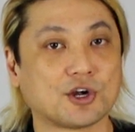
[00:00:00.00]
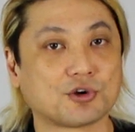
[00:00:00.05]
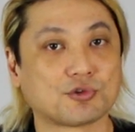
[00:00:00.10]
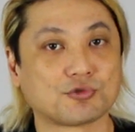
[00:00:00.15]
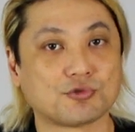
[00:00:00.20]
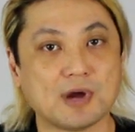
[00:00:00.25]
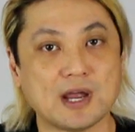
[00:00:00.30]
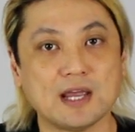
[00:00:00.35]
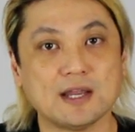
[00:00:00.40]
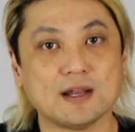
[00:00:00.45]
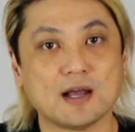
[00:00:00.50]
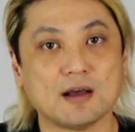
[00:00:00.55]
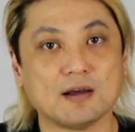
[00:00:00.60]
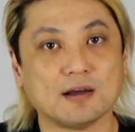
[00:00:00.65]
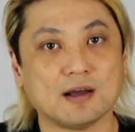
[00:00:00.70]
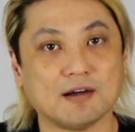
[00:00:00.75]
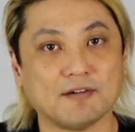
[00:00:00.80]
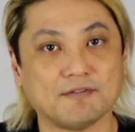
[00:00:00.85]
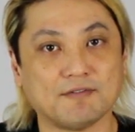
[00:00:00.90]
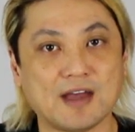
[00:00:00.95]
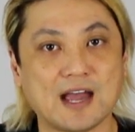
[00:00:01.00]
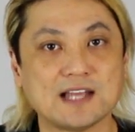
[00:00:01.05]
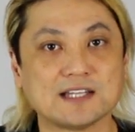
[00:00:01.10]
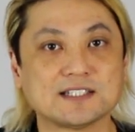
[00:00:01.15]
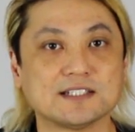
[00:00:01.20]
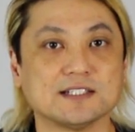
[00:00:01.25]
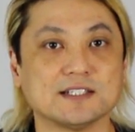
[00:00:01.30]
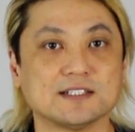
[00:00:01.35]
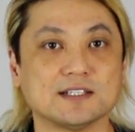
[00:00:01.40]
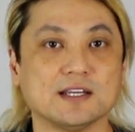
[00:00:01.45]
great
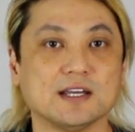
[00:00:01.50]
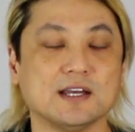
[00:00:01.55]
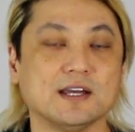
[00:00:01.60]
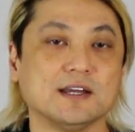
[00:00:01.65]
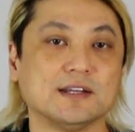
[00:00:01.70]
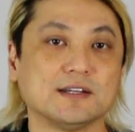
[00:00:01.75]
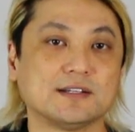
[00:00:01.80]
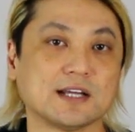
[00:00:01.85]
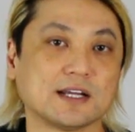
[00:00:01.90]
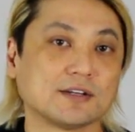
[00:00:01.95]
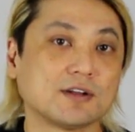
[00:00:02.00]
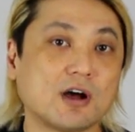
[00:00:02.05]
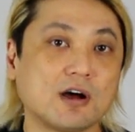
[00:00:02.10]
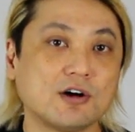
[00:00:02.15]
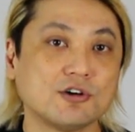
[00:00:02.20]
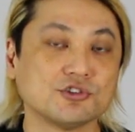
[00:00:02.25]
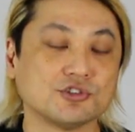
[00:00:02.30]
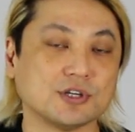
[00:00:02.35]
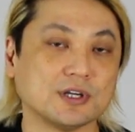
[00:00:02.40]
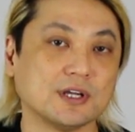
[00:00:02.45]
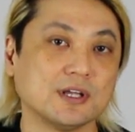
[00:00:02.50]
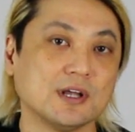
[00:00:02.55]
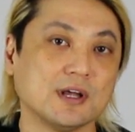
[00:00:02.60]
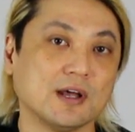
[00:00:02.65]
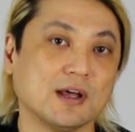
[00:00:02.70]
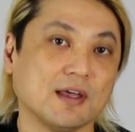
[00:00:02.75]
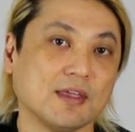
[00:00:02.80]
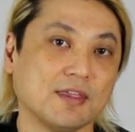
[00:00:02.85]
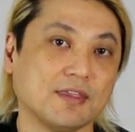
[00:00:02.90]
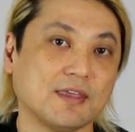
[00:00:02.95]
advances in technology
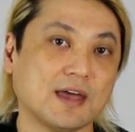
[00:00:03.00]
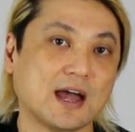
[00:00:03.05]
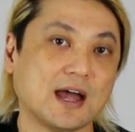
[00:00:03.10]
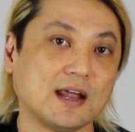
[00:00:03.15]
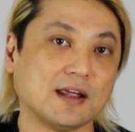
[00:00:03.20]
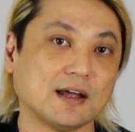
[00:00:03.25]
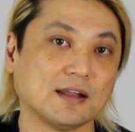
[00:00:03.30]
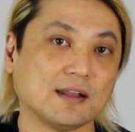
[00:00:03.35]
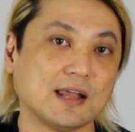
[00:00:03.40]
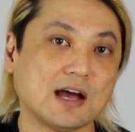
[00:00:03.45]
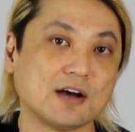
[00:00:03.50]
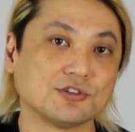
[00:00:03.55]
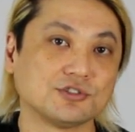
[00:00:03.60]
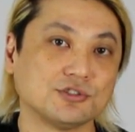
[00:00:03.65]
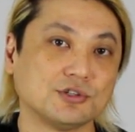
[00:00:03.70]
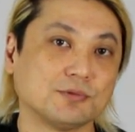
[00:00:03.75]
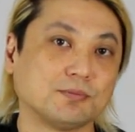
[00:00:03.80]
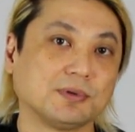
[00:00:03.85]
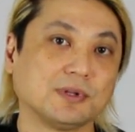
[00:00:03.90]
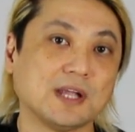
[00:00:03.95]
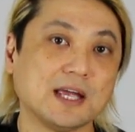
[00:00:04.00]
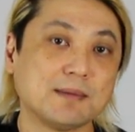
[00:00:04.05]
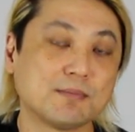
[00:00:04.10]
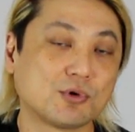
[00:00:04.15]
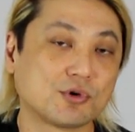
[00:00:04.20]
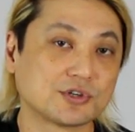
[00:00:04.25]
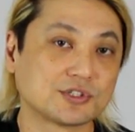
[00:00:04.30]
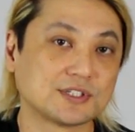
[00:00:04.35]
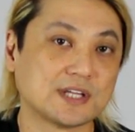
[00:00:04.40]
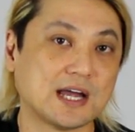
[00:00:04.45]
that allows you to play
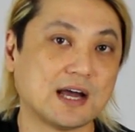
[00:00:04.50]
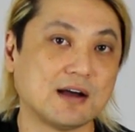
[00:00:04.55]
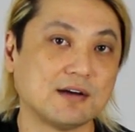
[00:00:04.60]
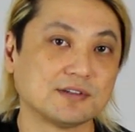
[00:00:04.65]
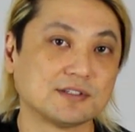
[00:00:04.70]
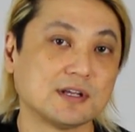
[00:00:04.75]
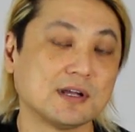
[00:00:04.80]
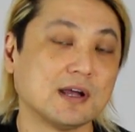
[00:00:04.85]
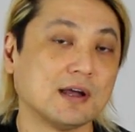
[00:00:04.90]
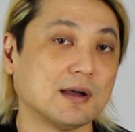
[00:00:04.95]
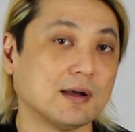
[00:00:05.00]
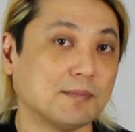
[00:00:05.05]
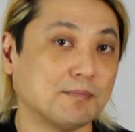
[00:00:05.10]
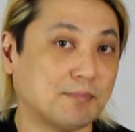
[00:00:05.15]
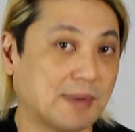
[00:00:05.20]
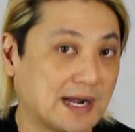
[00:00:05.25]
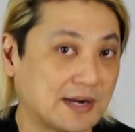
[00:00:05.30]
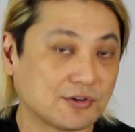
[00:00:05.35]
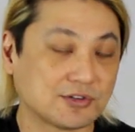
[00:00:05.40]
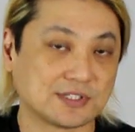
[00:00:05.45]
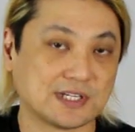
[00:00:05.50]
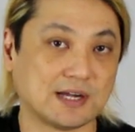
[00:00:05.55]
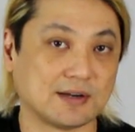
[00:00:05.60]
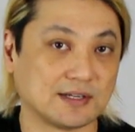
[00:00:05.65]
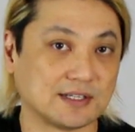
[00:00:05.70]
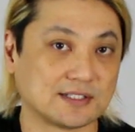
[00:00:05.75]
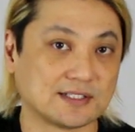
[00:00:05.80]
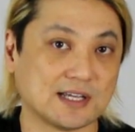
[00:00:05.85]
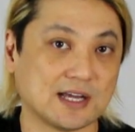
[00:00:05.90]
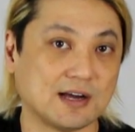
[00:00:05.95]
more sounds, better
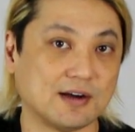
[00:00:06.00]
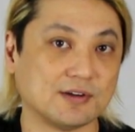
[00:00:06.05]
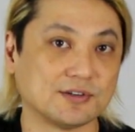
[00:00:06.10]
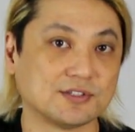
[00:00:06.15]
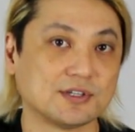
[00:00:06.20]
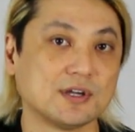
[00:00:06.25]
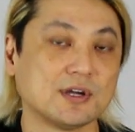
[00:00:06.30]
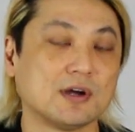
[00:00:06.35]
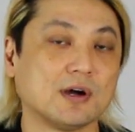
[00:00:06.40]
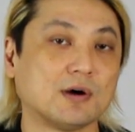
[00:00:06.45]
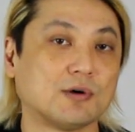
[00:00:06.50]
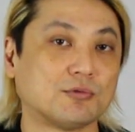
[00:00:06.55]
sounding sounds,